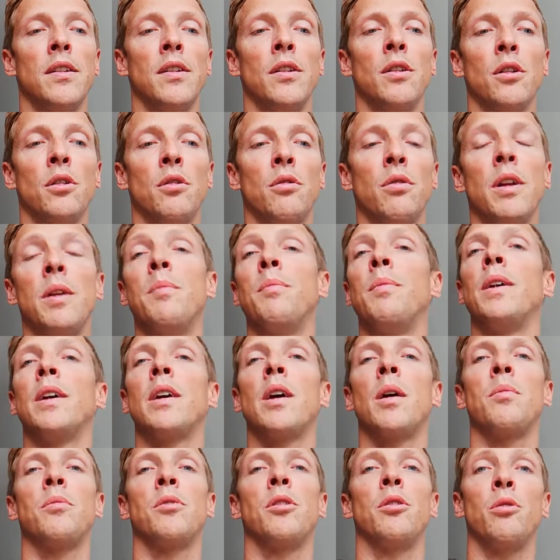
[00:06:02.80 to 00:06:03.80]
your dream
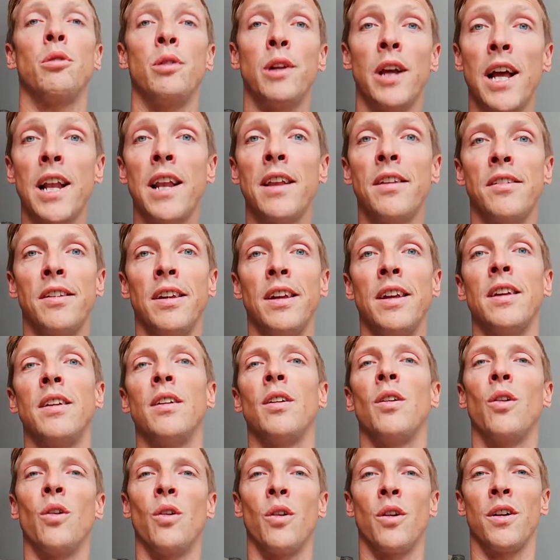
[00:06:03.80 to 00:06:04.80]
becomes a reality
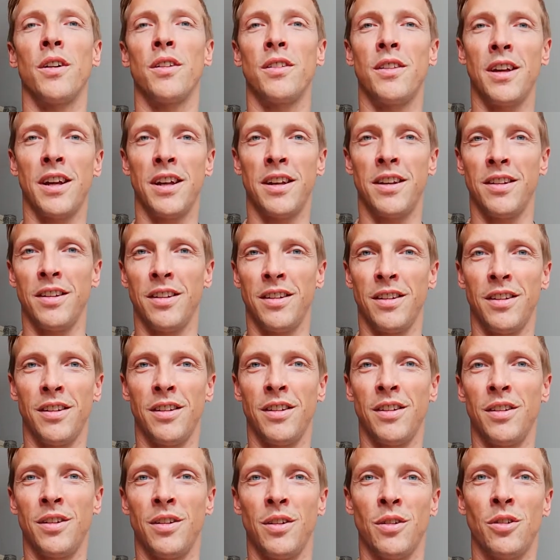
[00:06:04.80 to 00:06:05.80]
or that
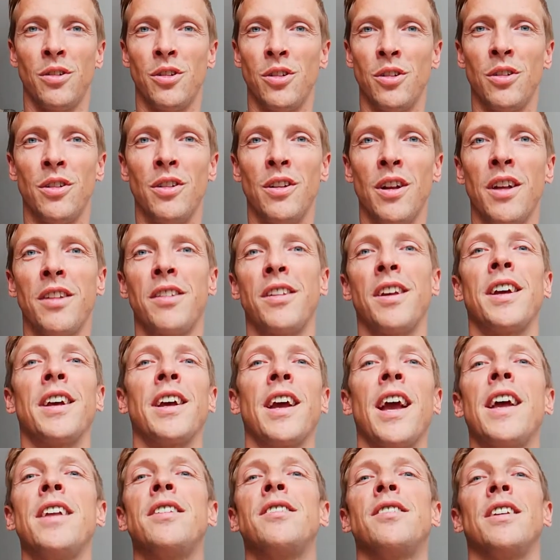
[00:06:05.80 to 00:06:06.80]
you should not
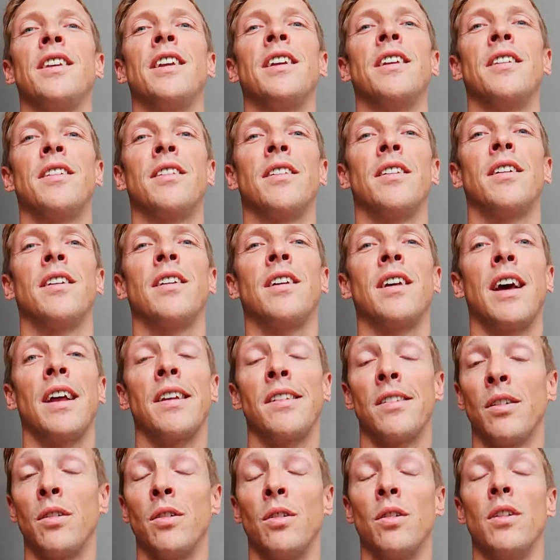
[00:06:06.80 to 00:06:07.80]
engage in it
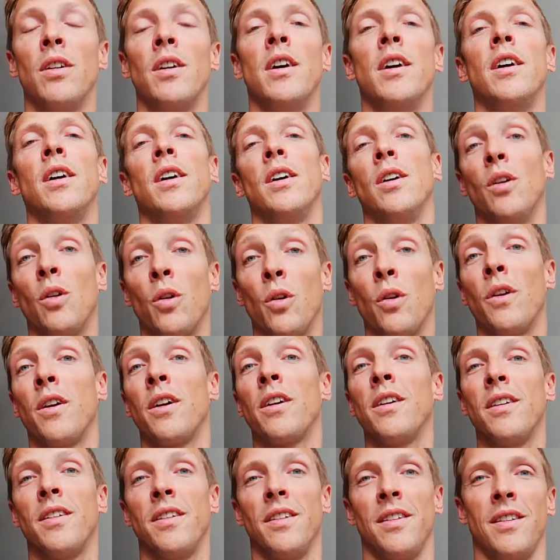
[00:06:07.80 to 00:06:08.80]
at all,
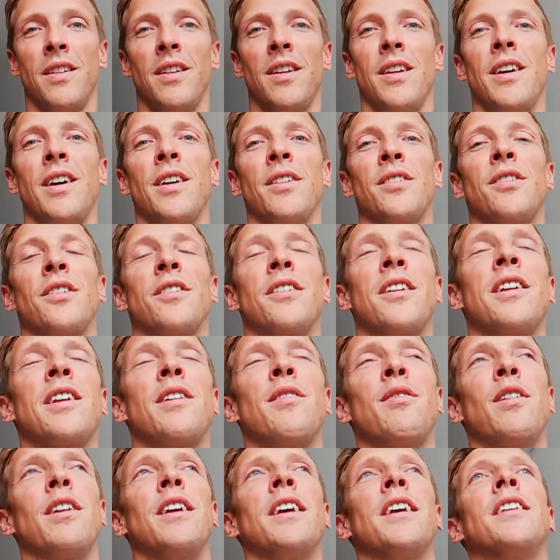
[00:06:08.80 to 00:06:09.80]
or
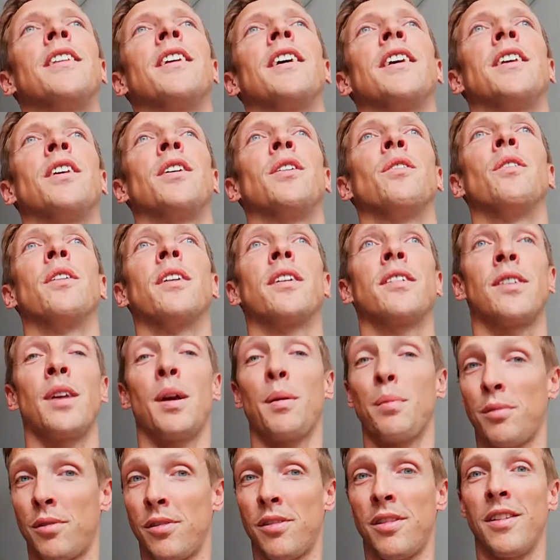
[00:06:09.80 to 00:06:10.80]
alternatively that you
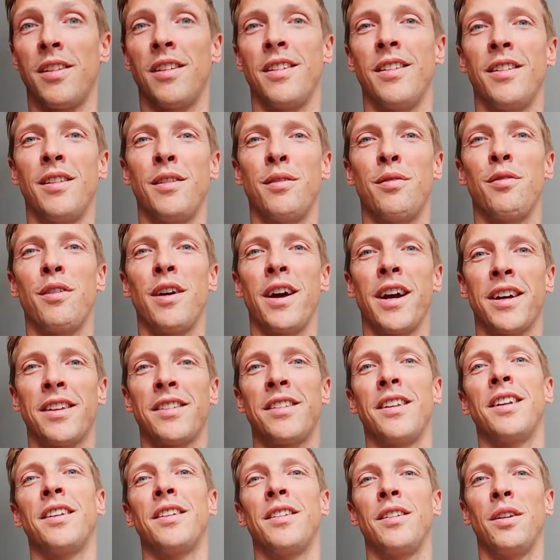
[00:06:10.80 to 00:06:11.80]
accept the fact
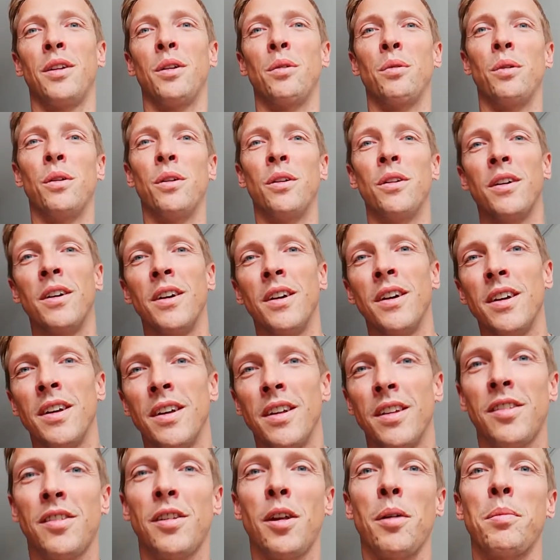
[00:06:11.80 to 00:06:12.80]
that you will
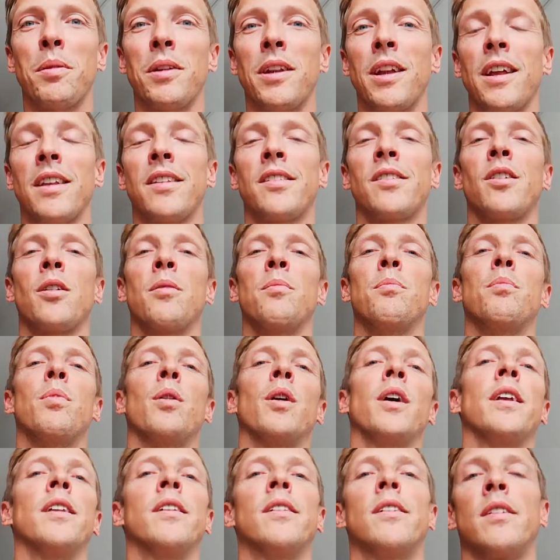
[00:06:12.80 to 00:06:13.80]
stop it at some
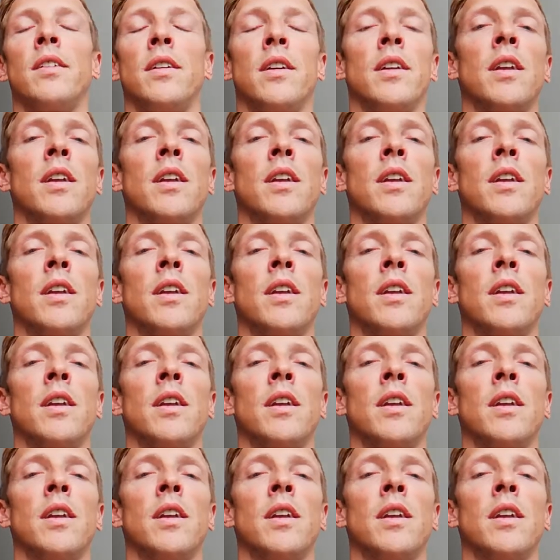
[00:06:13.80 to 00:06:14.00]
point.